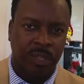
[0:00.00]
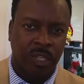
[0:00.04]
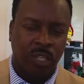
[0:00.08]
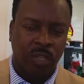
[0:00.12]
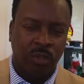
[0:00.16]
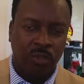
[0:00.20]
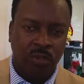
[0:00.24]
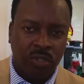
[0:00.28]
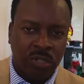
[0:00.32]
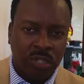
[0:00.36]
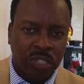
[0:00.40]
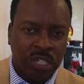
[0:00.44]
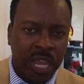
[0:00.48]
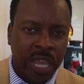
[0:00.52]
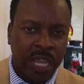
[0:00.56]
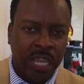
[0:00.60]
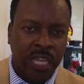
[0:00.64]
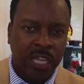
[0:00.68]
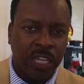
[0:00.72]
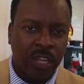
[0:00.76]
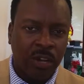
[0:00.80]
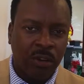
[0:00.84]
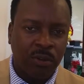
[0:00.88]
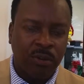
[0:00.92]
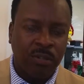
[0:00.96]
You check
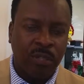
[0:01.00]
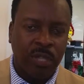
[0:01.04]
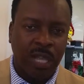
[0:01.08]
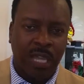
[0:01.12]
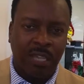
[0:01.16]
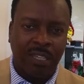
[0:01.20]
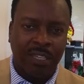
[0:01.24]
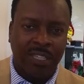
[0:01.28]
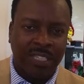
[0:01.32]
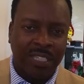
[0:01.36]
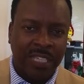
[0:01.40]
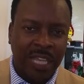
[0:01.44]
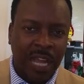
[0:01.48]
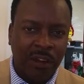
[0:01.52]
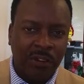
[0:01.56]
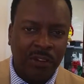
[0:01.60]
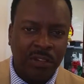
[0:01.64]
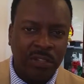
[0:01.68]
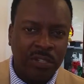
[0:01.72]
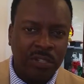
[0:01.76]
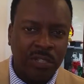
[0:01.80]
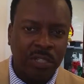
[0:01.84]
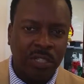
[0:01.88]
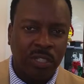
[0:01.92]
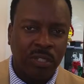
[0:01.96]
it out, I
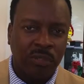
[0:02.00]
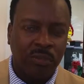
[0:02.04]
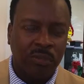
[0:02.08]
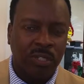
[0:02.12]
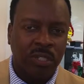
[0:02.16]
guarantee you